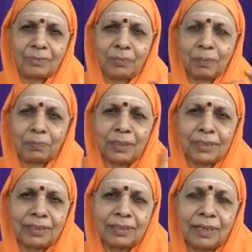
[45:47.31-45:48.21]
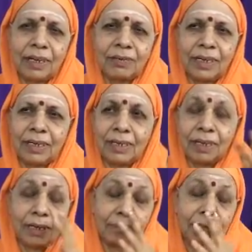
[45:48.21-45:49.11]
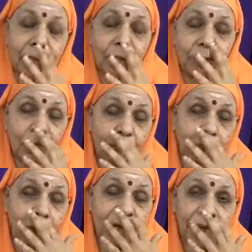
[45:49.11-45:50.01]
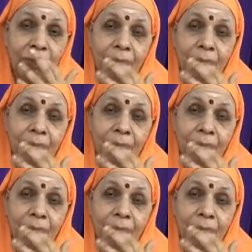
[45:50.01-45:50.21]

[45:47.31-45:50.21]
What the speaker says: purpose is served. Without body,